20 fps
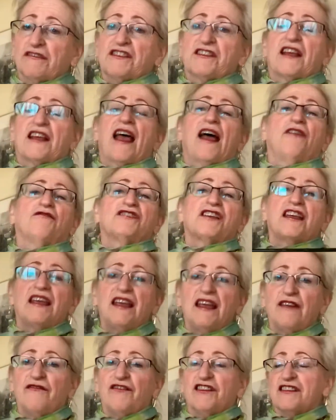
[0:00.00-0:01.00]
sounds,
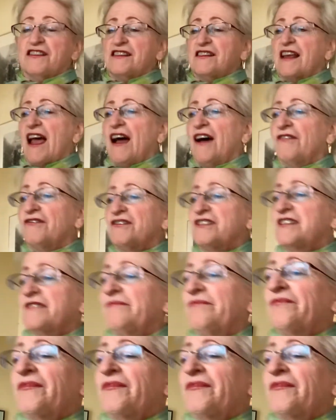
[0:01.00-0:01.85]
even sounds.